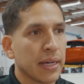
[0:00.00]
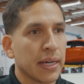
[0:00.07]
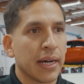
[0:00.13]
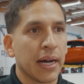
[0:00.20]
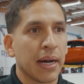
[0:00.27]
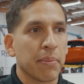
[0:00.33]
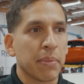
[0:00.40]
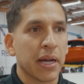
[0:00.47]

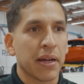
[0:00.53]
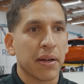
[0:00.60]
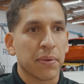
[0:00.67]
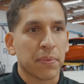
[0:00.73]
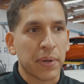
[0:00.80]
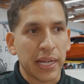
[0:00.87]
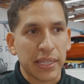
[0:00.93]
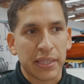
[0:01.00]

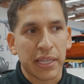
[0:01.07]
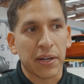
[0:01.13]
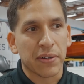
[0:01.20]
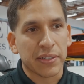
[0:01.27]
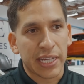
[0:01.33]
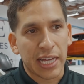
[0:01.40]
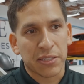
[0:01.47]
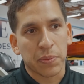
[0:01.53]
Right there,
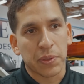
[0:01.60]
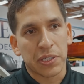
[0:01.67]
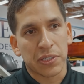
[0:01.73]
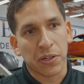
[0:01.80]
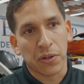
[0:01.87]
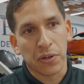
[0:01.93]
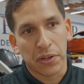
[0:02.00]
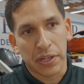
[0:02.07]
that's when you
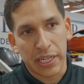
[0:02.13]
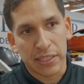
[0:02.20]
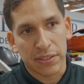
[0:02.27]
start looking